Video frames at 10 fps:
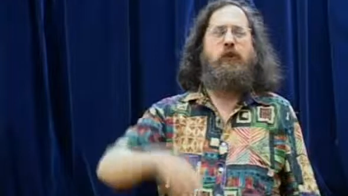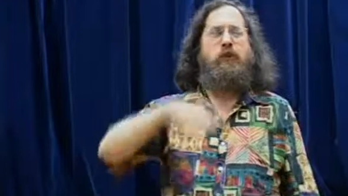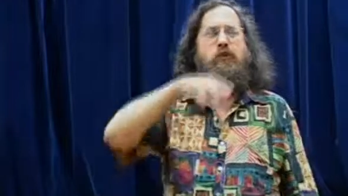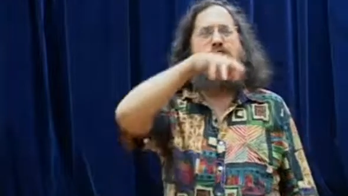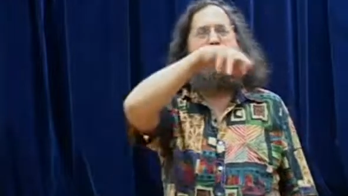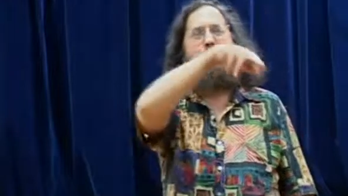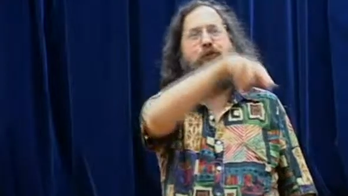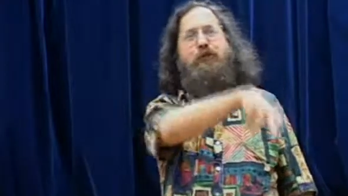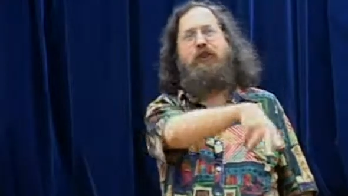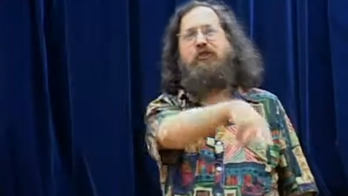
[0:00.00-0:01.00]
use either
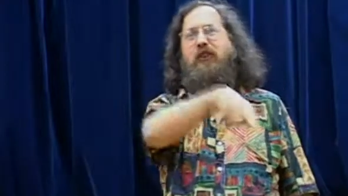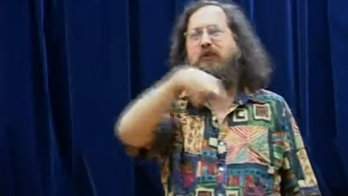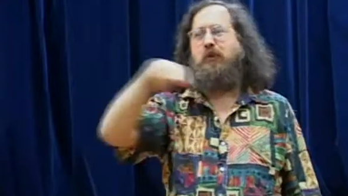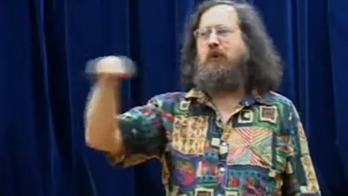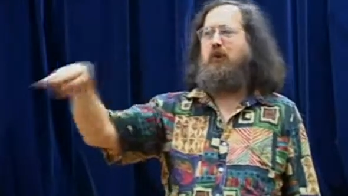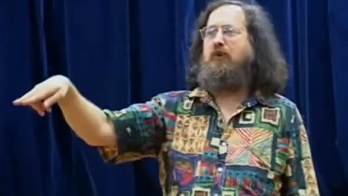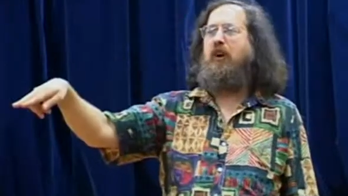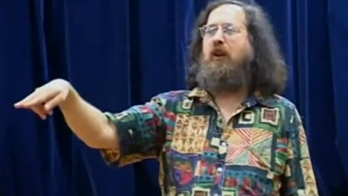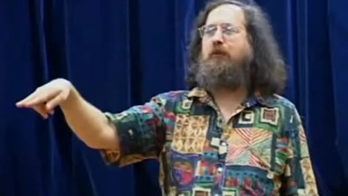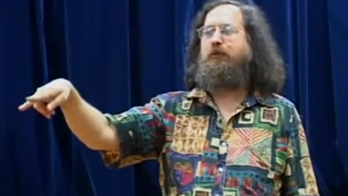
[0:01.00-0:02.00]
free software or
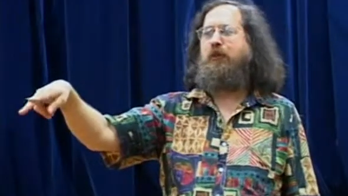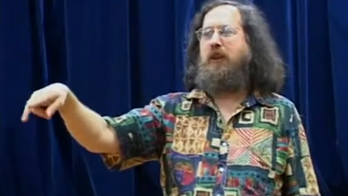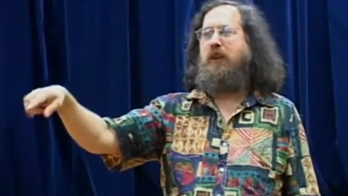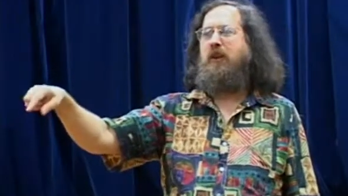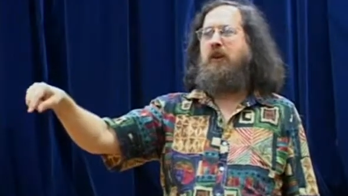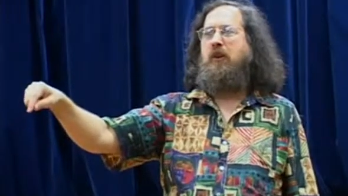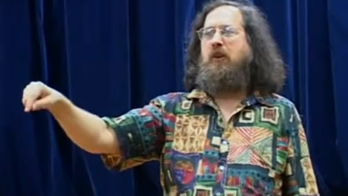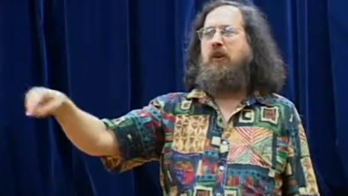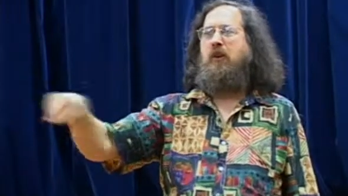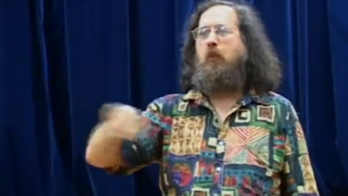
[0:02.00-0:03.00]
non-free,
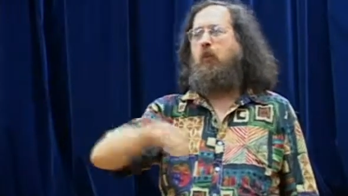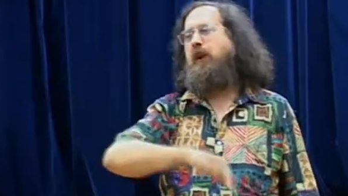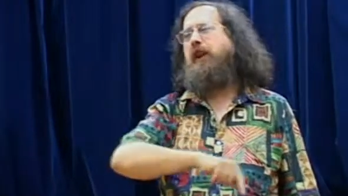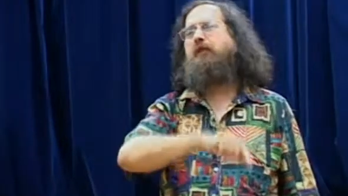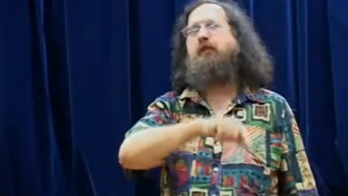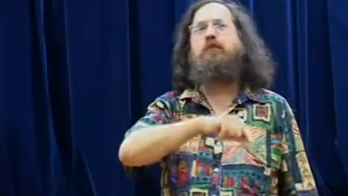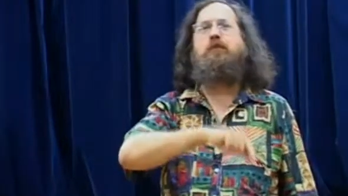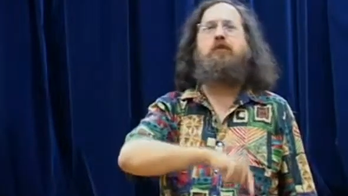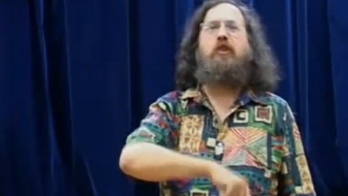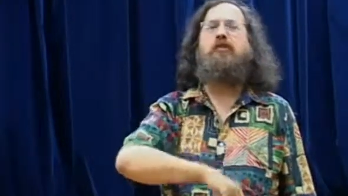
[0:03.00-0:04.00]
whatever
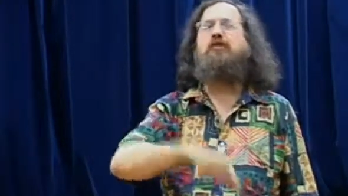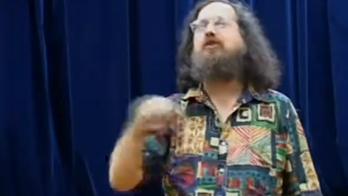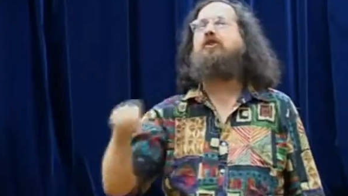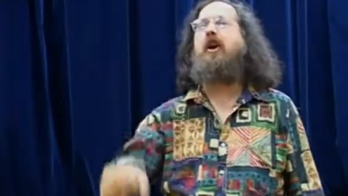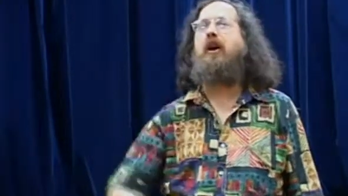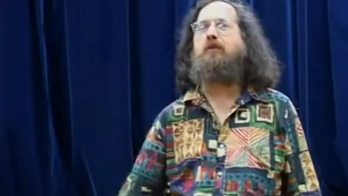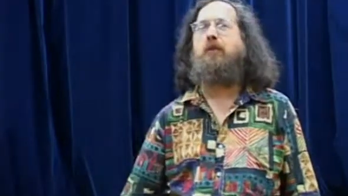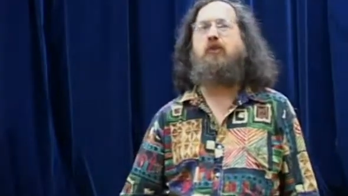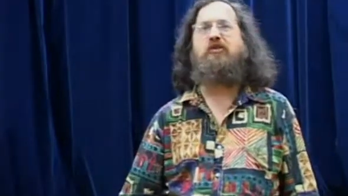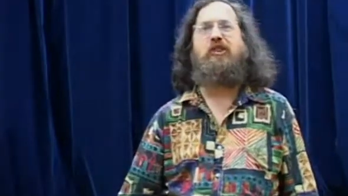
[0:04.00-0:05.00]
does the job
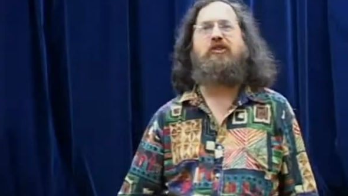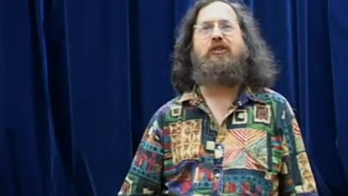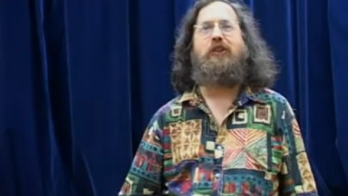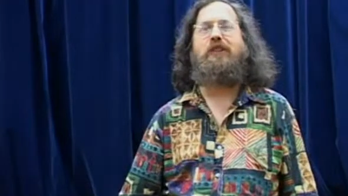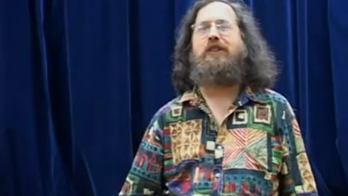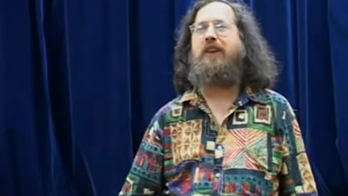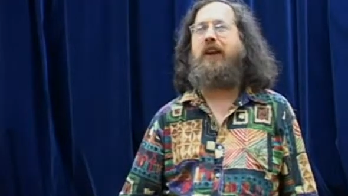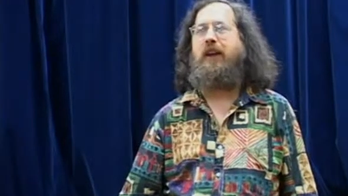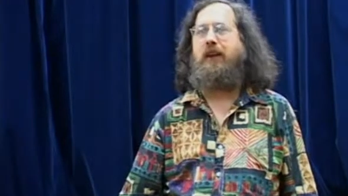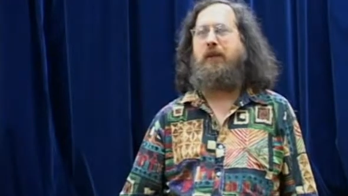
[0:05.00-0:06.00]
most easily
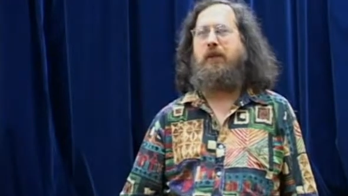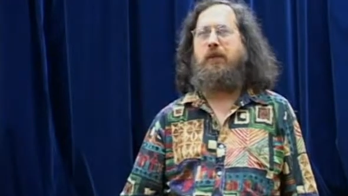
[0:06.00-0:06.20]
today.